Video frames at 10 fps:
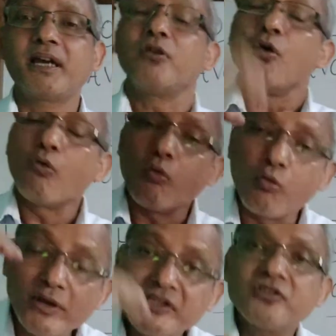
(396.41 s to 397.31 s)

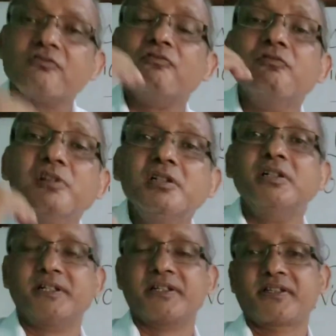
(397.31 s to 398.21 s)
And which
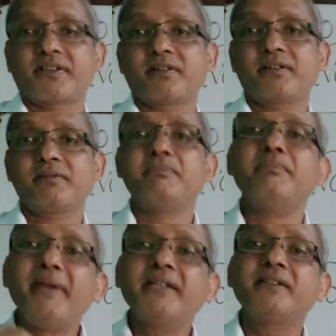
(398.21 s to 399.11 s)
words
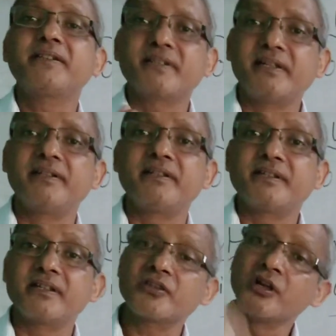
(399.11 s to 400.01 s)
make the
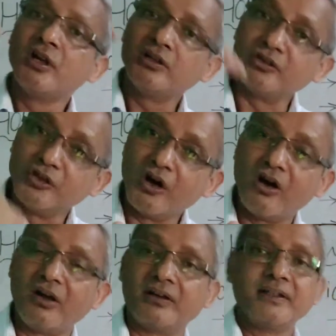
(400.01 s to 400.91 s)
sentences
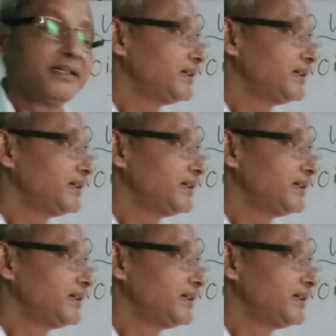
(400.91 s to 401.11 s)
long?